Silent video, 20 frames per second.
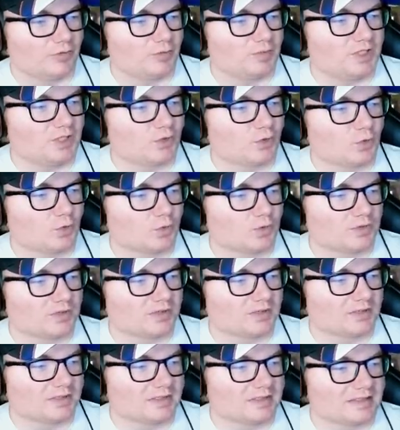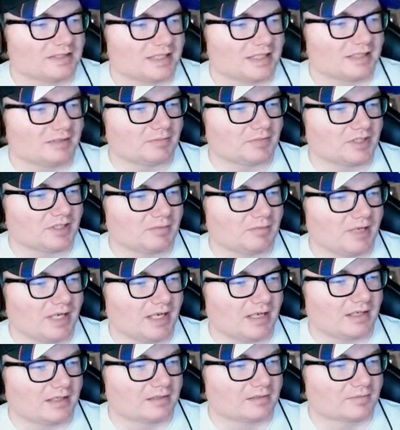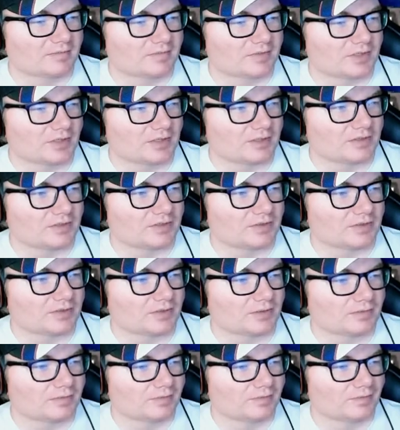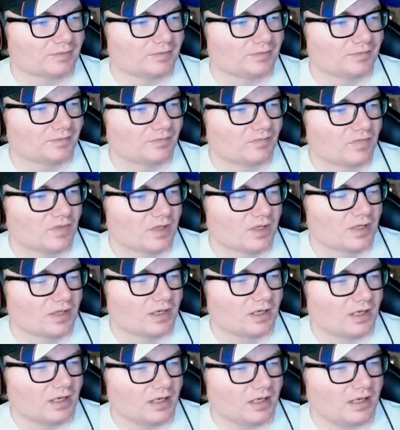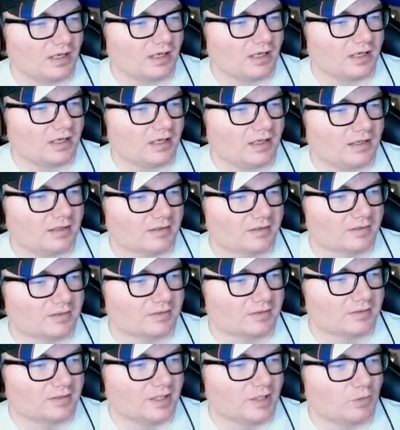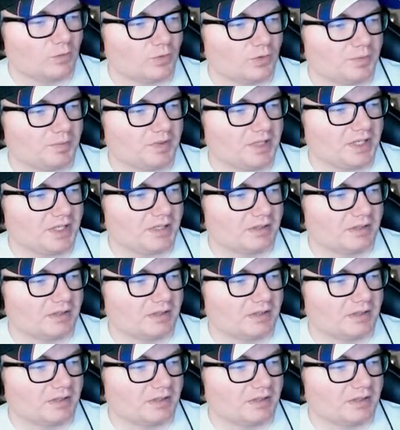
it would be cool to see him come back. Sorry, Stewart. Uh, it would